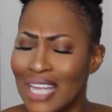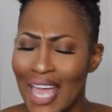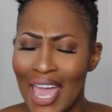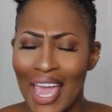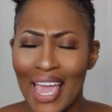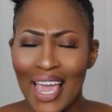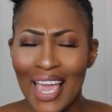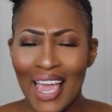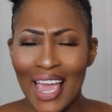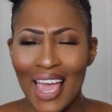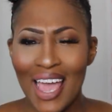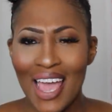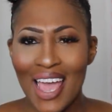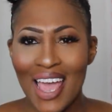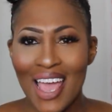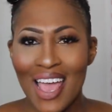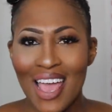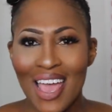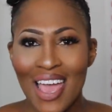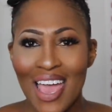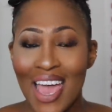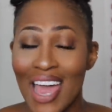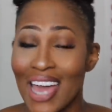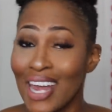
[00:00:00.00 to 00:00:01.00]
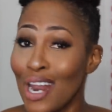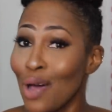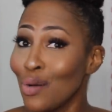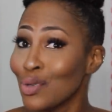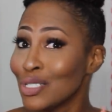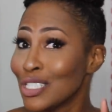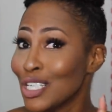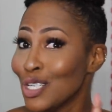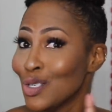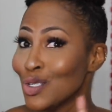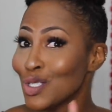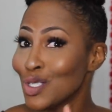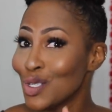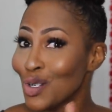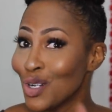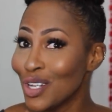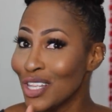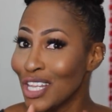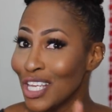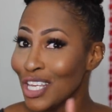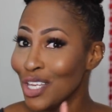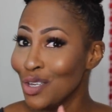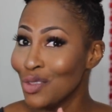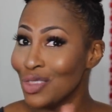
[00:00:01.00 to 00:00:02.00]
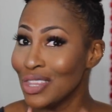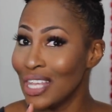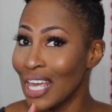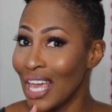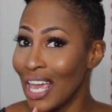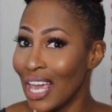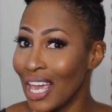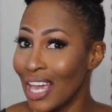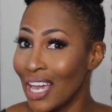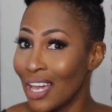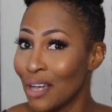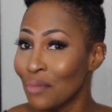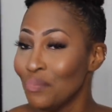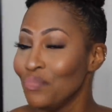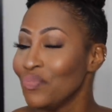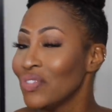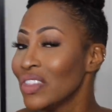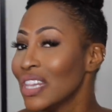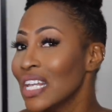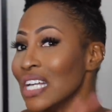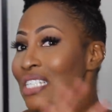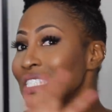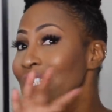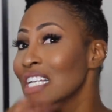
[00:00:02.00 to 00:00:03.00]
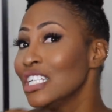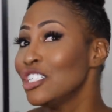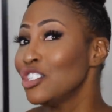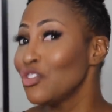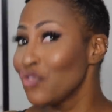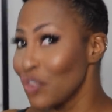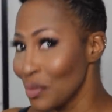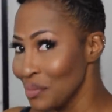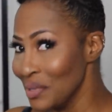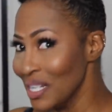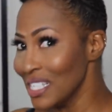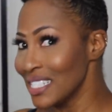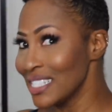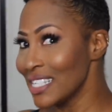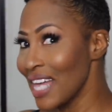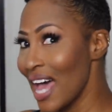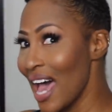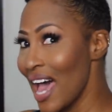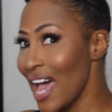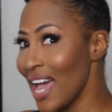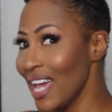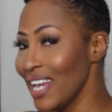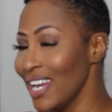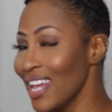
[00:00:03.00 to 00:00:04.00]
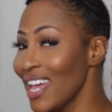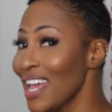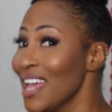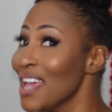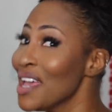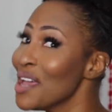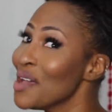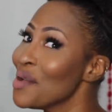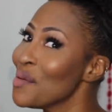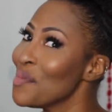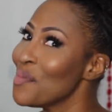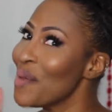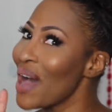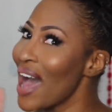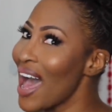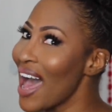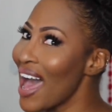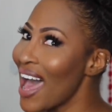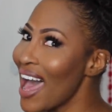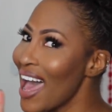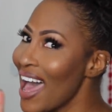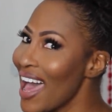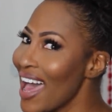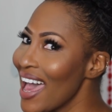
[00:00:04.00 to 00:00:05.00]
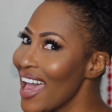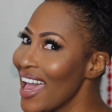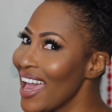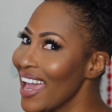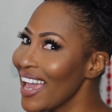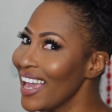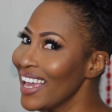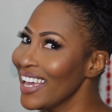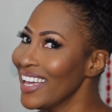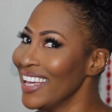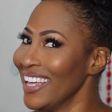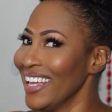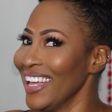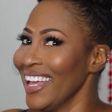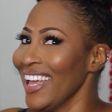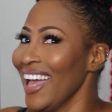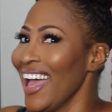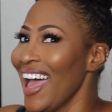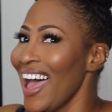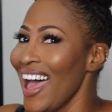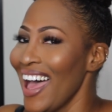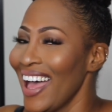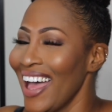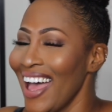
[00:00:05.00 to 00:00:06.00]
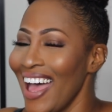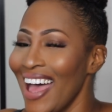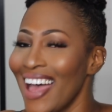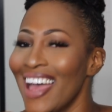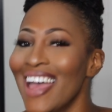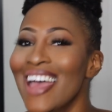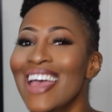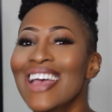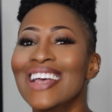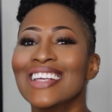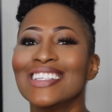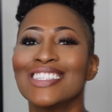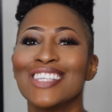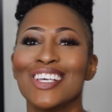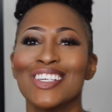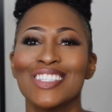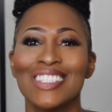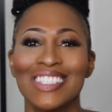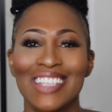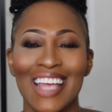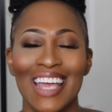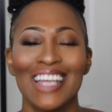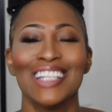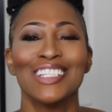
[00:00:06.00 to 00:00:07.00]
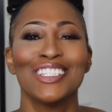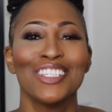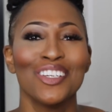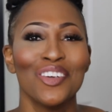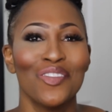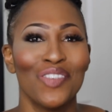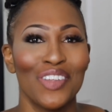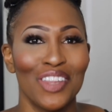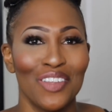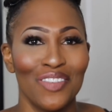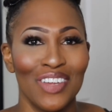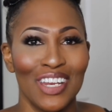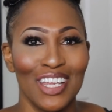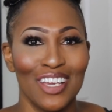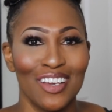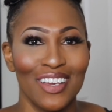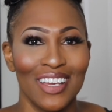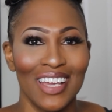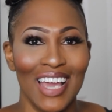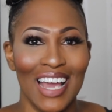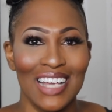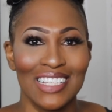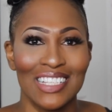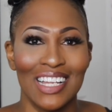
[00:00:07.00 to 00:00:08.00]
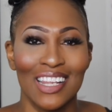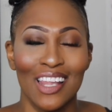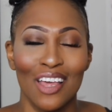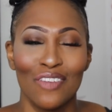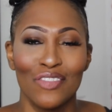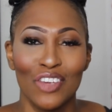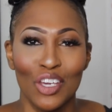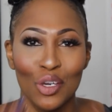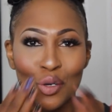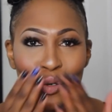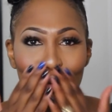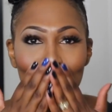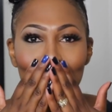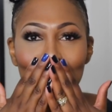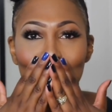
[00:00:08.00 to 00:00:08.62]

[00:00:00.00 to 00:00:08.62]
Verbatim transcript: day, and I will see you sooner than you think. Let's hit you from this side. Bye. So stay tuned for the video, you guys. I love you.